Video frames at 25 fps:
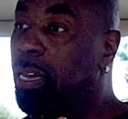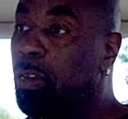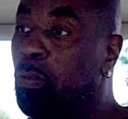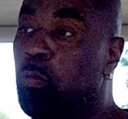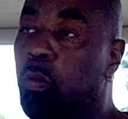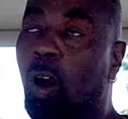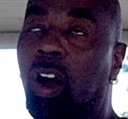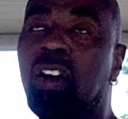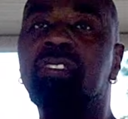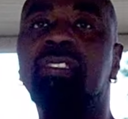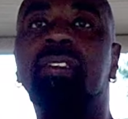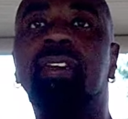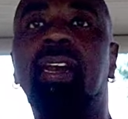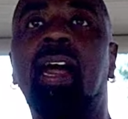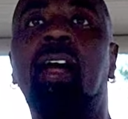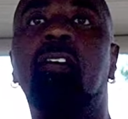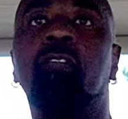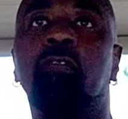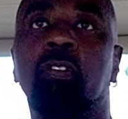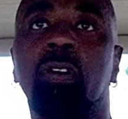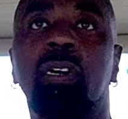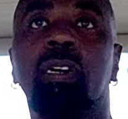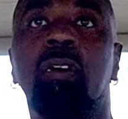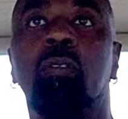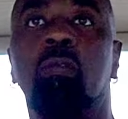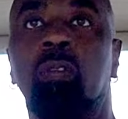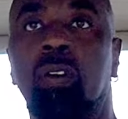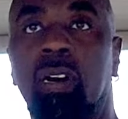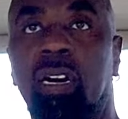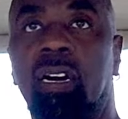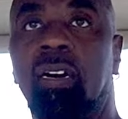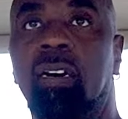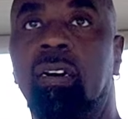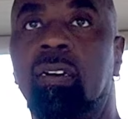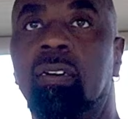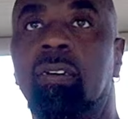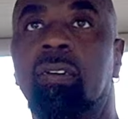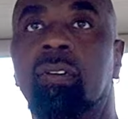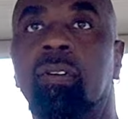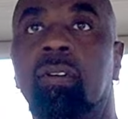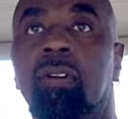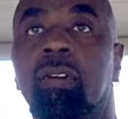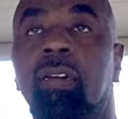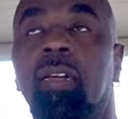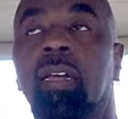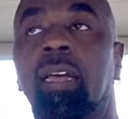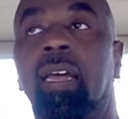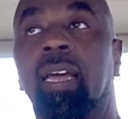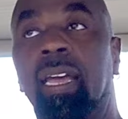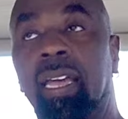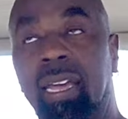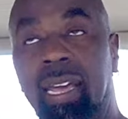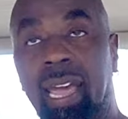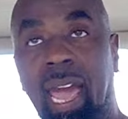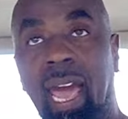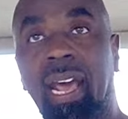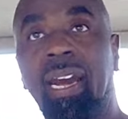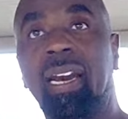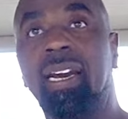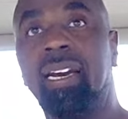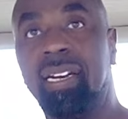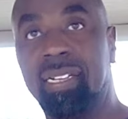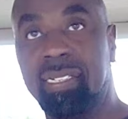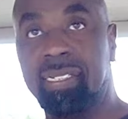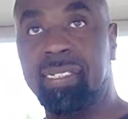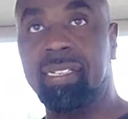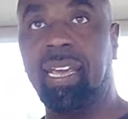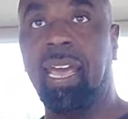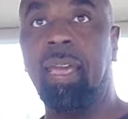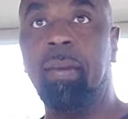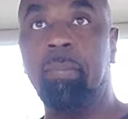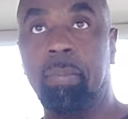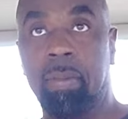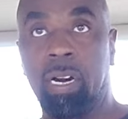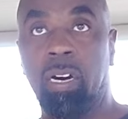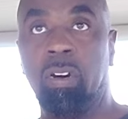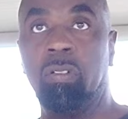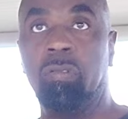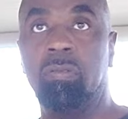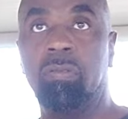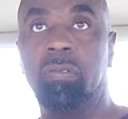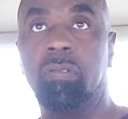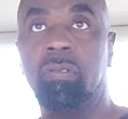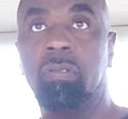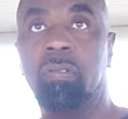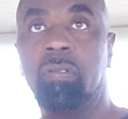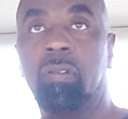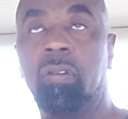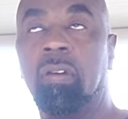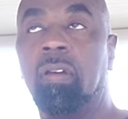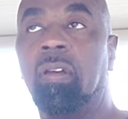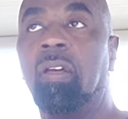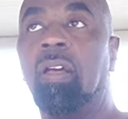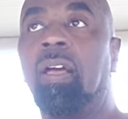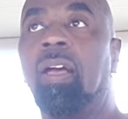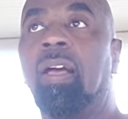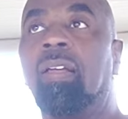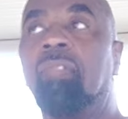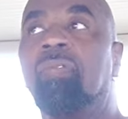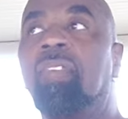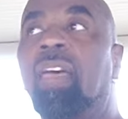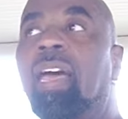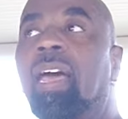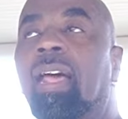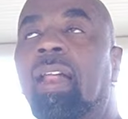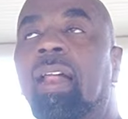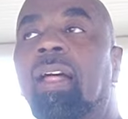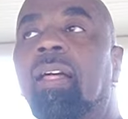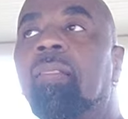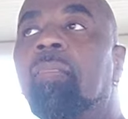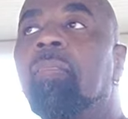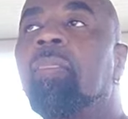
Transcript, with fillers: He worked it out really well. Yeah. he had an escape goat mm-hmm. that